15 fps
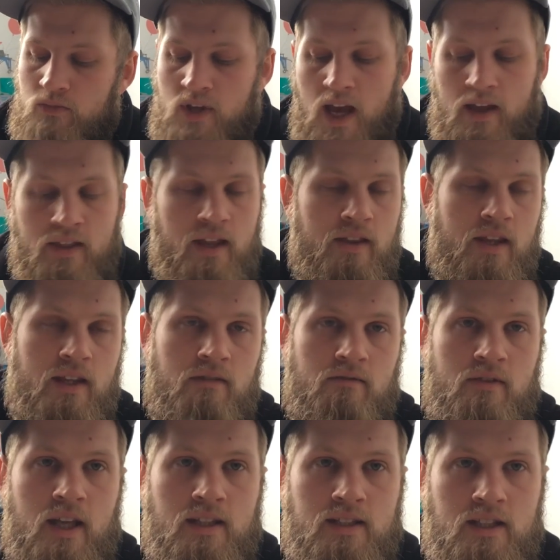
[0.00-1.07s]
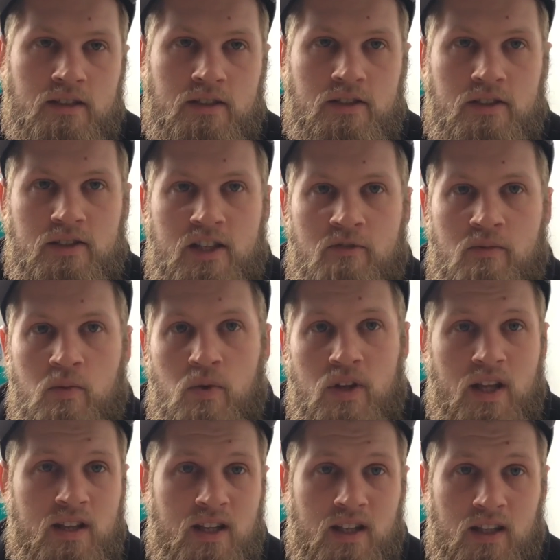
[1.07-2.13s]
yeah, they, they, they tend to just give me
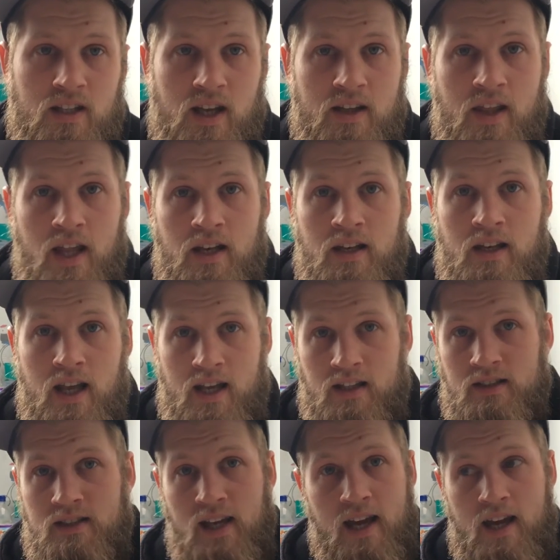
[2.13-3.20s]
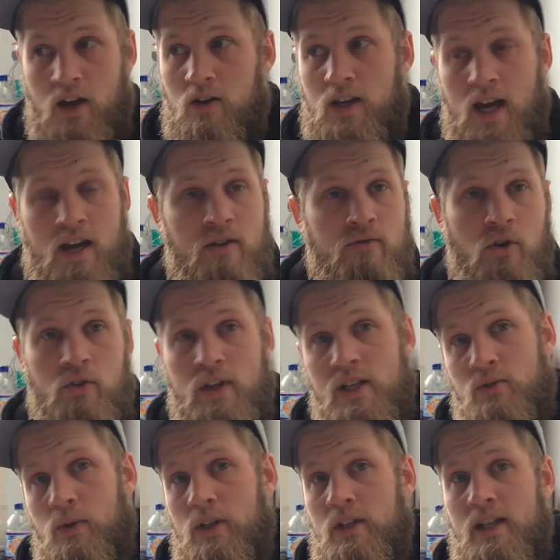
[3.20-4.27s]
what they think. And then they can say, okay, I've got
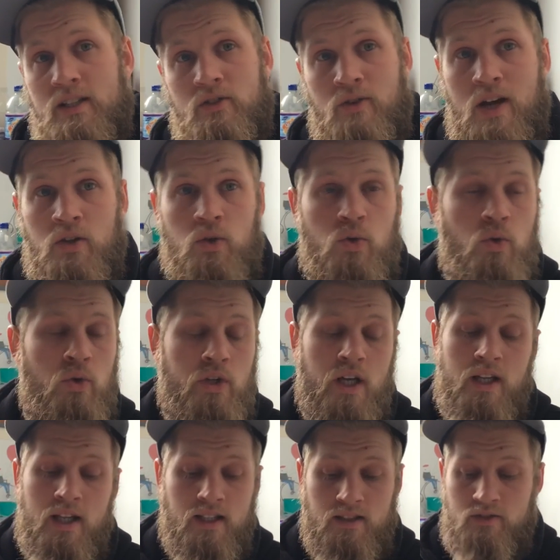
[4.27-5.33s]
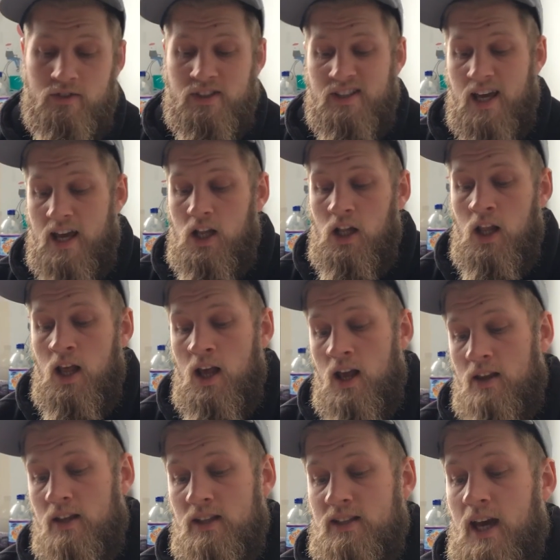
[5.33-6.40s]
this one that's around the corner that's yeah. for sale,
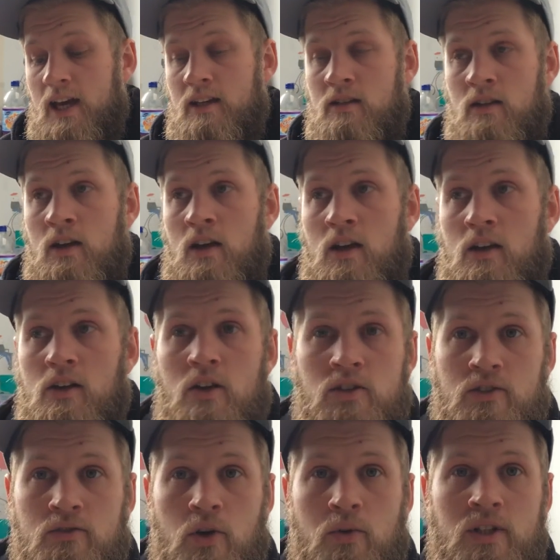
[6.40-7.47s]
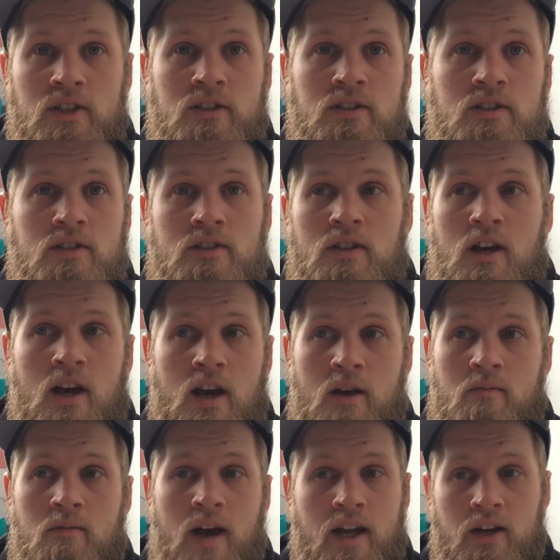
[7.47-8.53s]
that's had loads of viewings
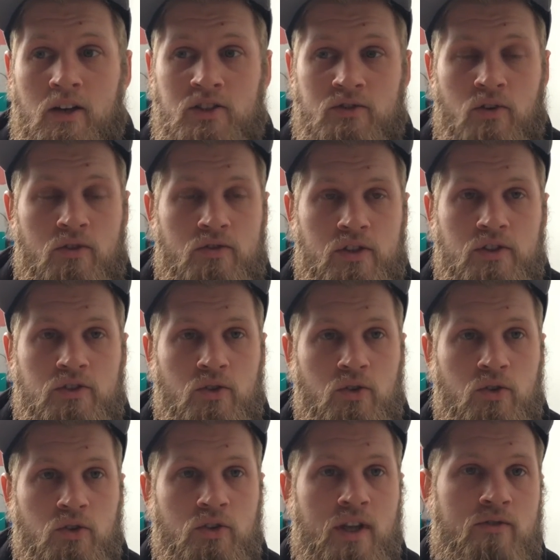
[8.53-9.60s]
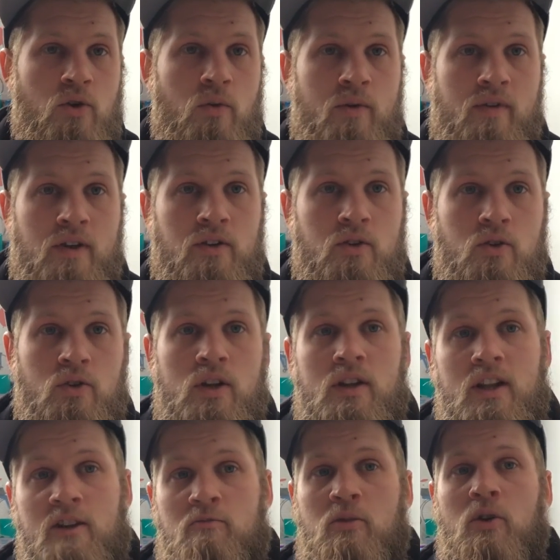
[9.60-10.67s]
um, and loads of offers, or they've got one around the corner
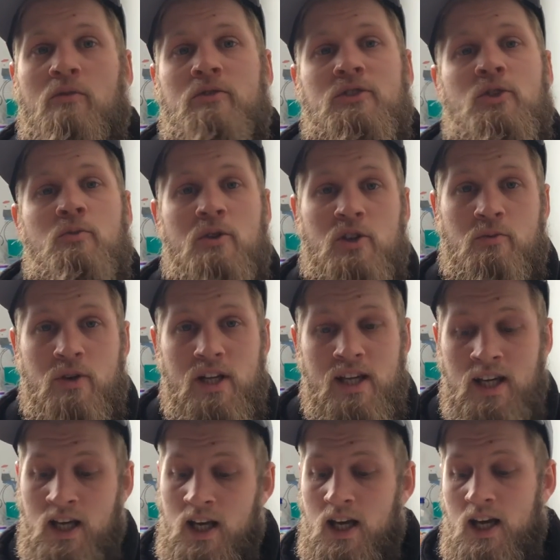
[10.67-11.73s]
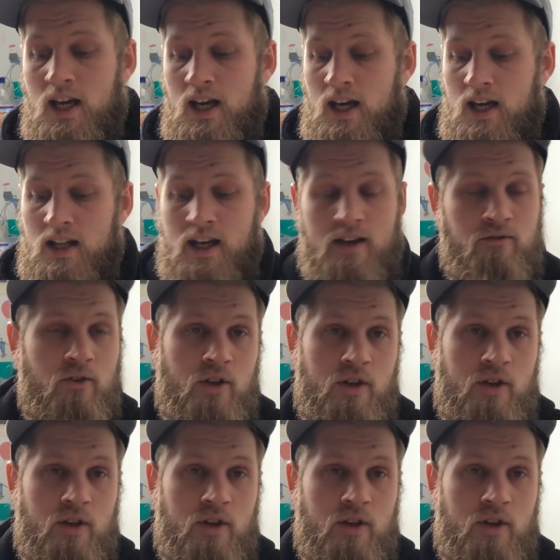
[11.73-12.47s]
that they've put on for too much money. Yes. And they haven't